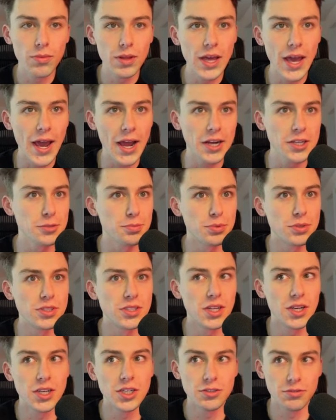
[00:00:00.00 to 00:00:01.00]
X
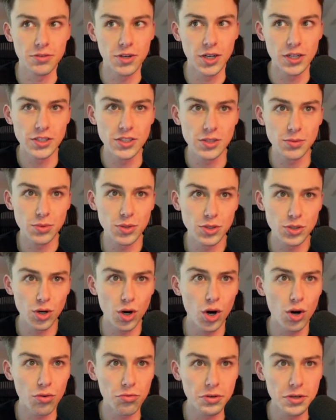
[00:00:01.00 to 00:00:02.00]
percentage of customers
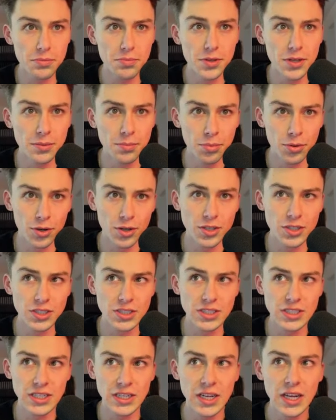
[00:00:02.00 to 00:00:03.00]
are repeat
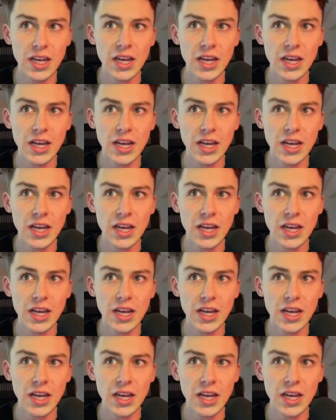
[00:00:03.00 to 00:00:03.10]
purchasing.